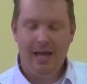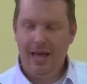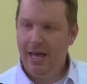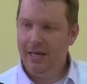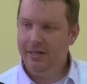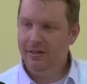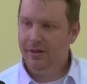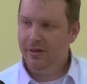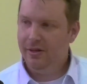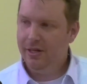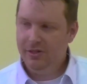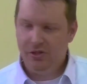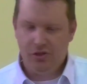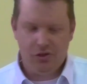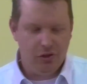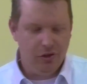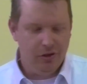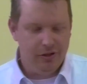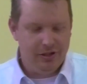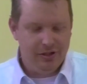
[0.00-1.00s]
And these
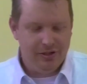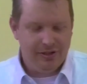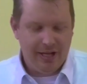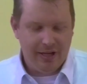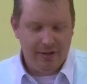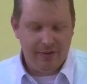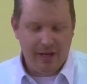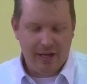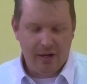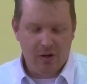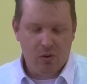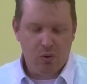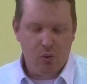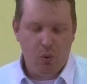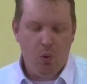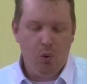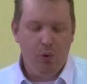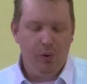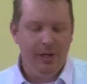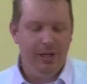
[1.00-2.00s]
churches, they
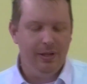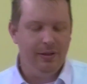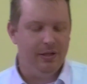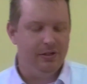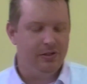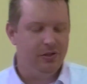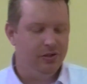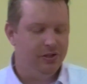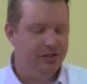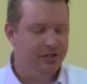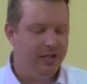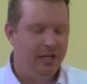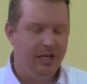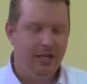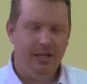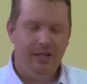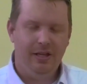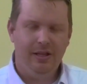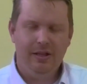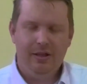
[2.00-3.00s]
glory in this, you
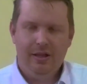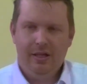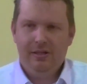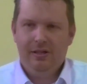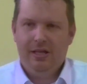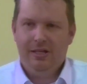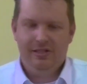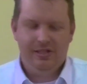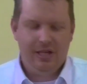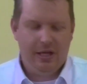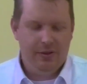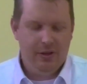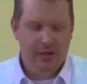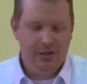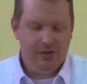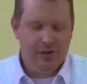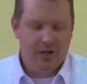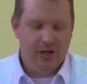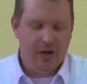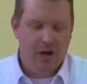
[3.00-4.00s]
see. They say
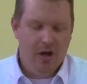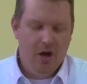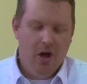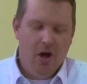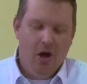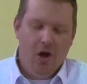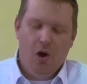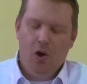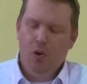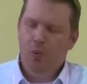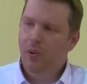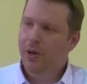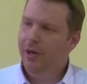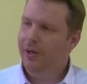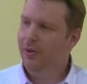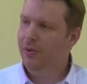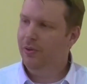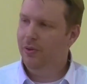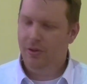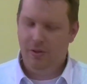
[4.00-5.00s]
things like, oh,
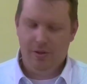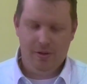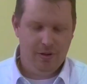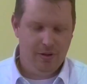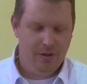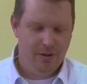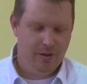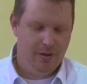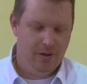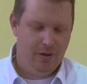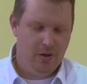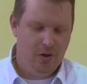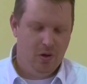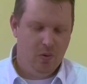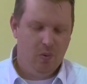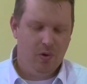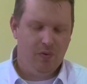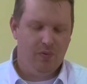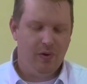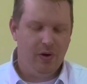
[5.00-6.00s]
well,
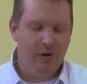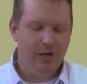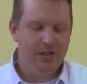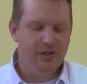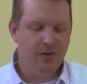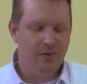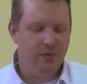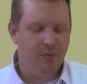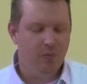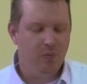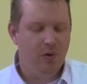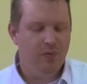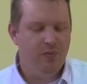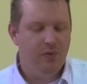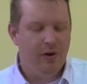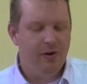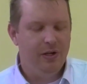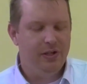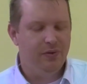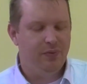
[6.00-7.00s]
we're
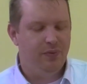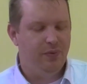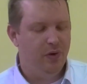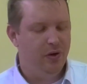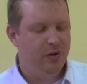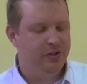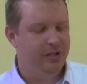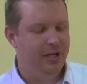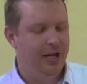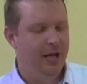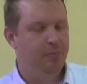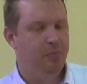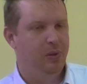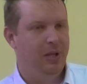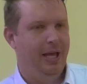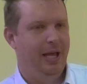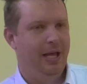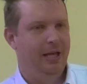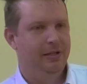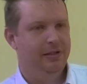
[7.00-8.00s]
very diverse in our
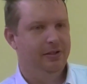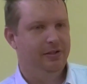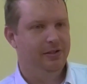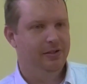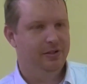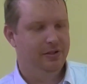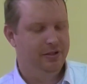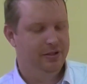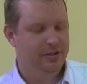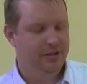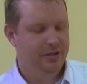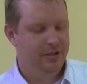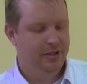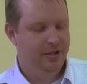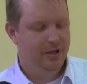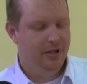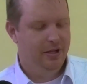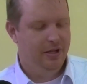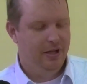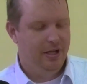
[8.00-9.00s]
plans.
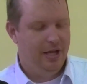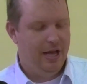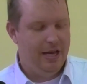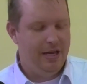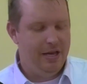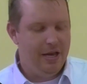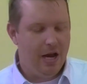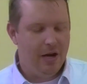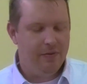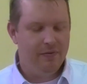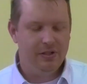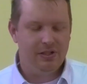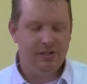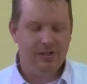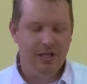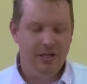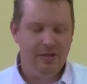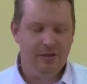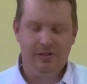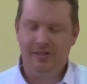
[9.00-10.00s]
And none of us
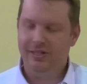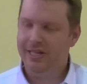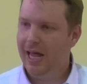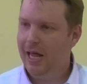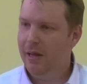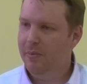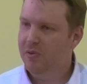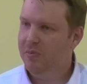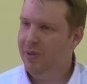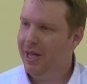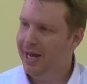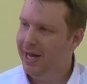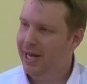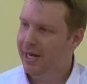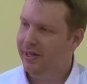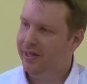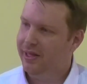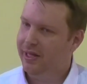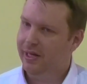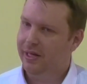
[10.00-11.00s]
think the same about
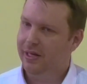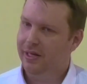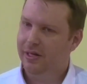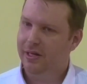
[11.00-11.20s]
anything.